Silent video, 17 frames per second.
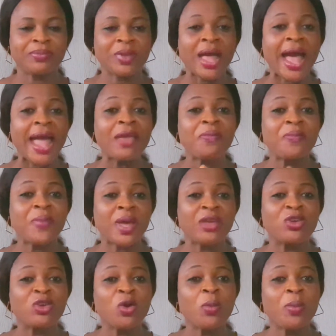I
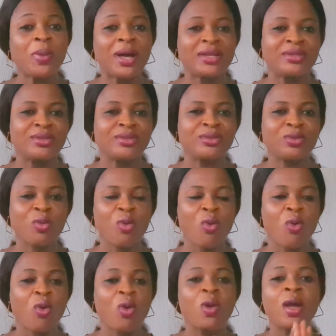beg your pardon
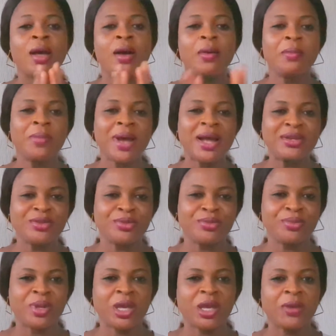or pardon
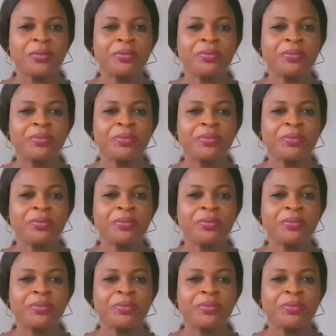me.